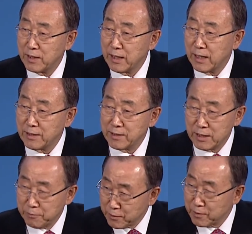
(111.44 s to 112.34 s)
and
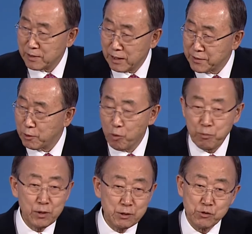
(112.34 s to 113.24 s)
even I think
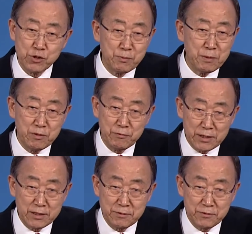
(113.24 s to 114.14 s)
operations may be
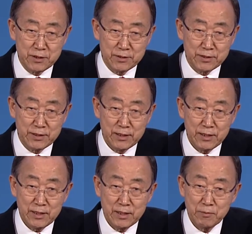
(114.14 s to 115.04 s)
very difficult.
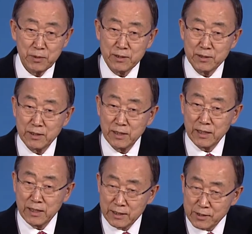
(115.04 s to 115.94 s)
But
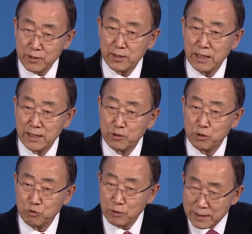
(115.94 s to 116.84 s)
it is again the
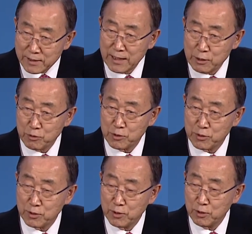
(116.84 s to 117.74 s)
United
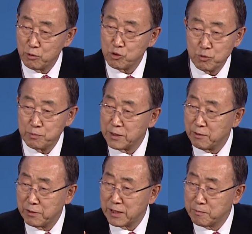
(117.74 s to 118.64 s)
Nations, who should be a
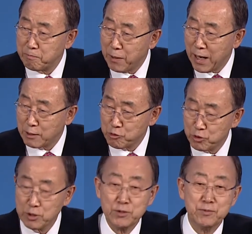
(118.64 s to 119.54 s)
very
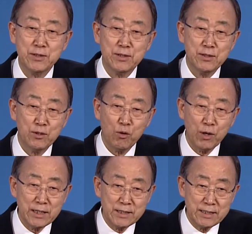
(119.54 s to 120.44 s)
impartial
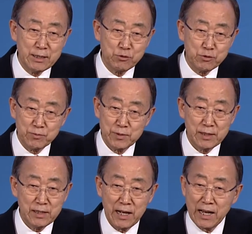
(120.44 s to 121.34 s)
organization.
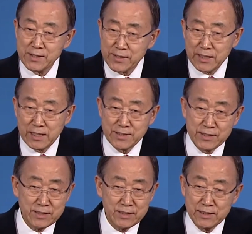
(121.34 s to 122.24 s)

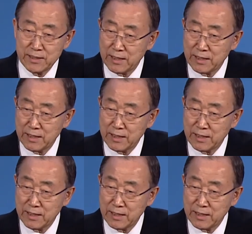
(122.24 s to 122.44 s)
ICRC